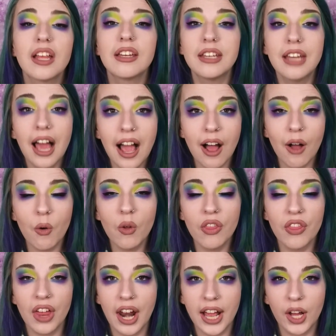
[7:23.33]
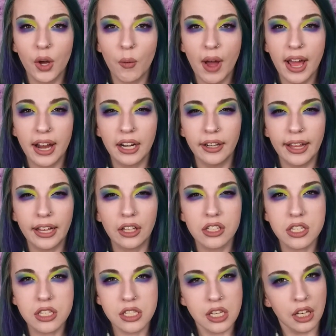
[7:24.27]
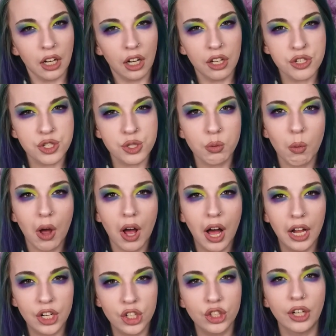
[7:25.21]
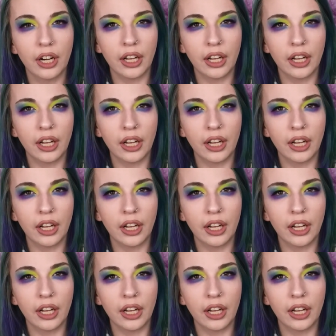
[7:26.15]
now that I go ahead and like see it all swatched